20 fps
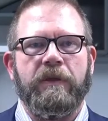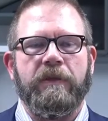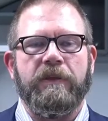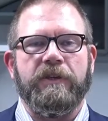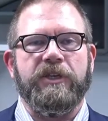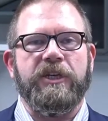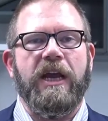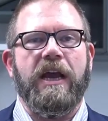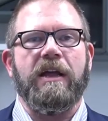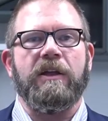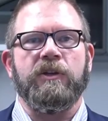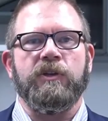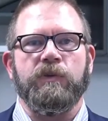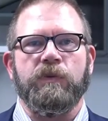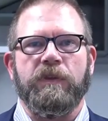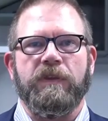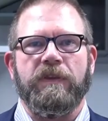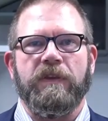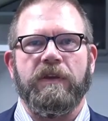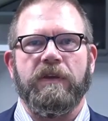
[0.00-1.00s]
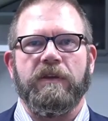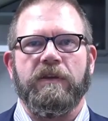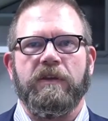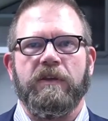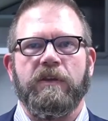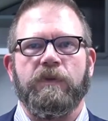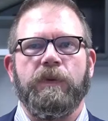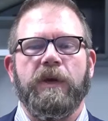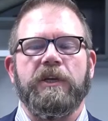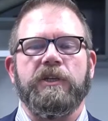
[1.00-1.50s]
The challenge with this,
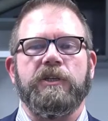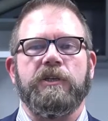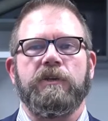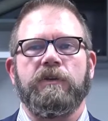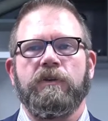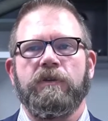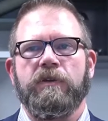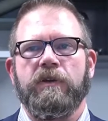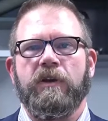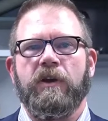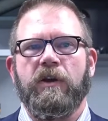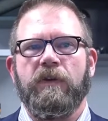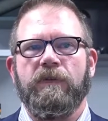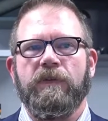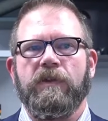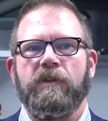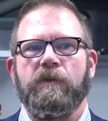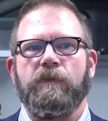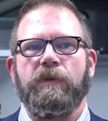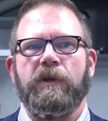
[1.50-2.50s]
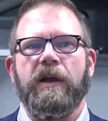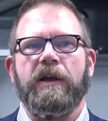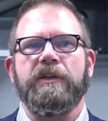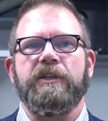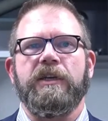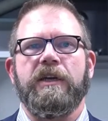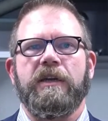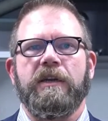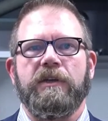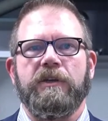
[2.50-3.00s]
especially during the COVID supply
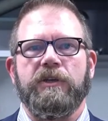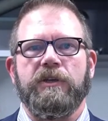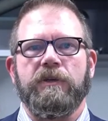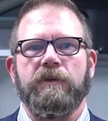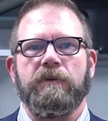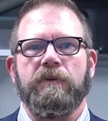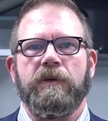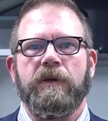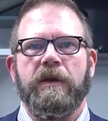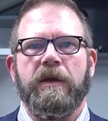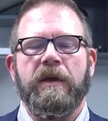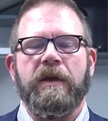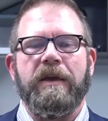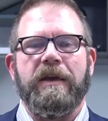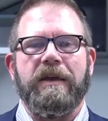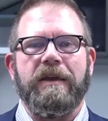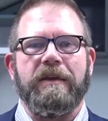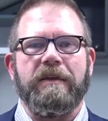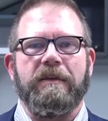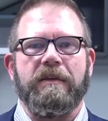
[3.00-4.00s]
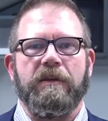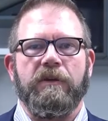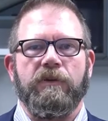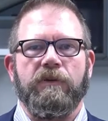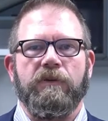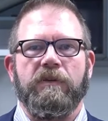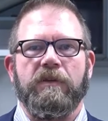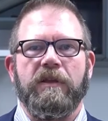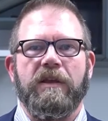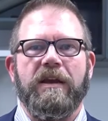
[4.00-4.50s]
chain issue, is there
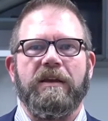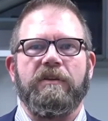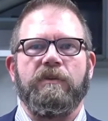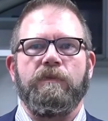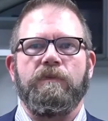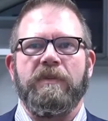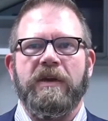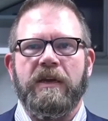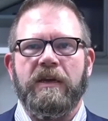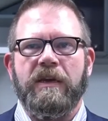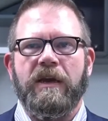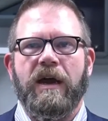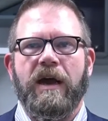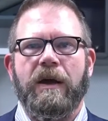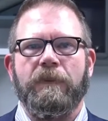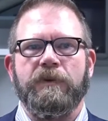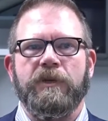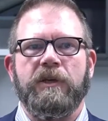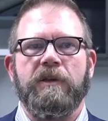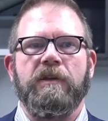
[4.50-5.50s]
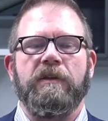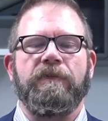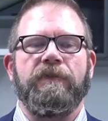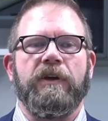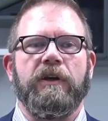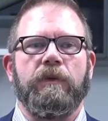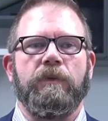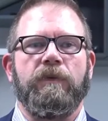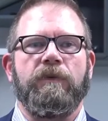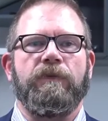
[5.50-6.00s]
is less media options
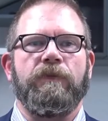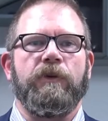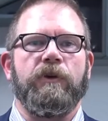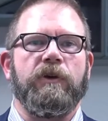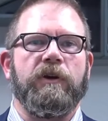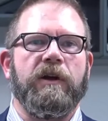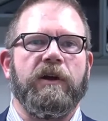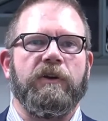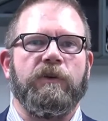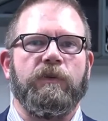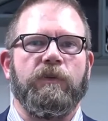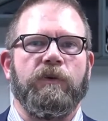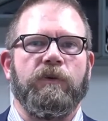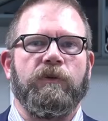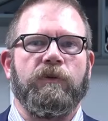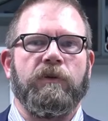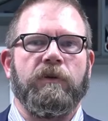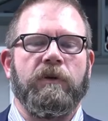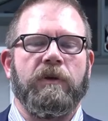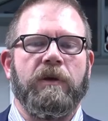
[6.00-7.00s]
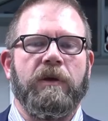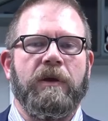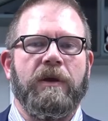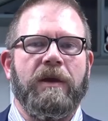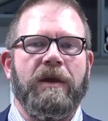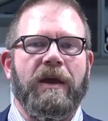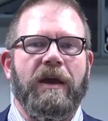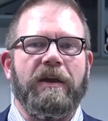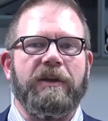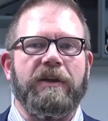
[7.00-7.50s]
available for your customers.
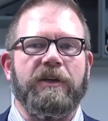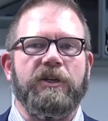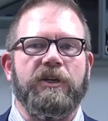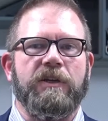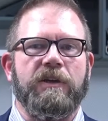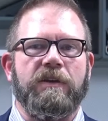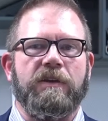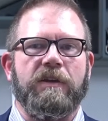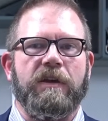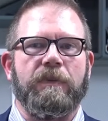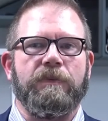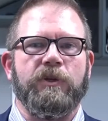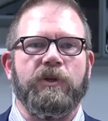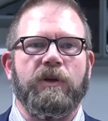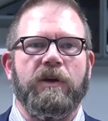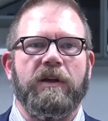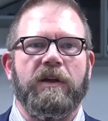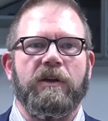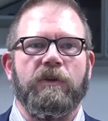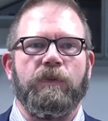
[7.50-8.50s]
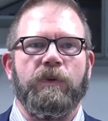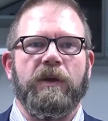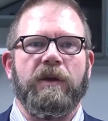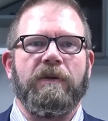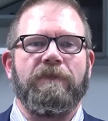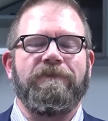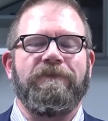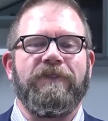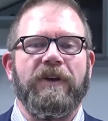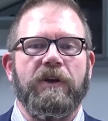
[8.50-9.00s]
Additionally, Substrate has
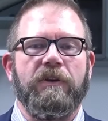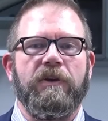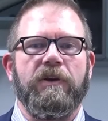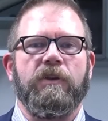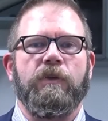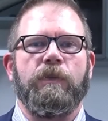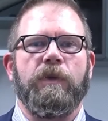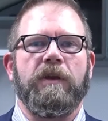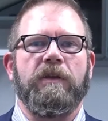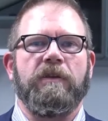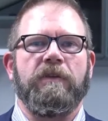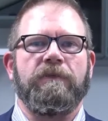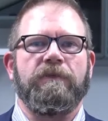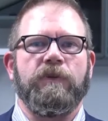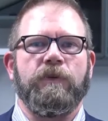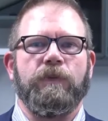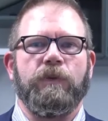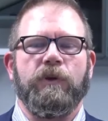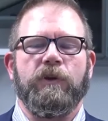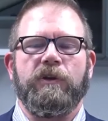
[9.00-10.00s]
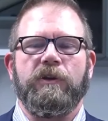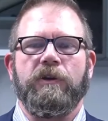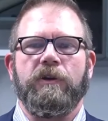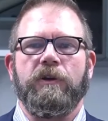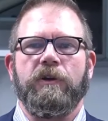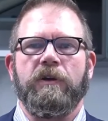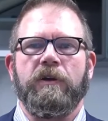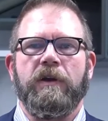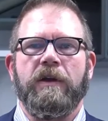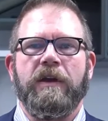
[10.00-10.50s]
become very expensive to
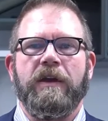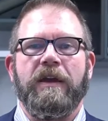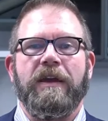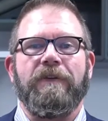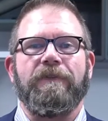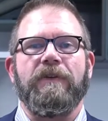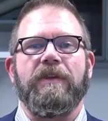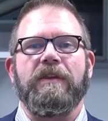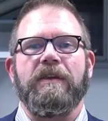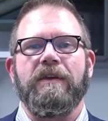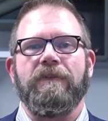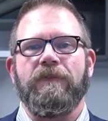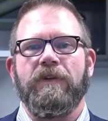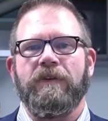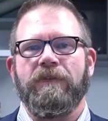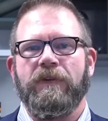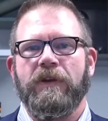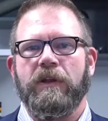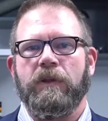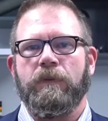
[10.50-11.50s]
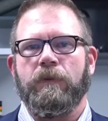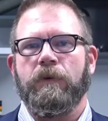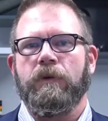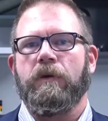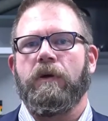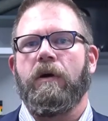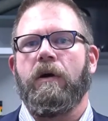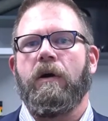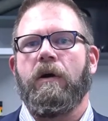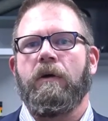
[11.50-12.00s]
procure, if it's even available
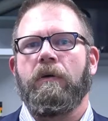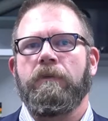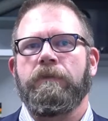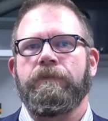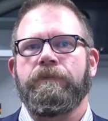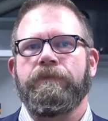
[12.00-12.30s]
at all.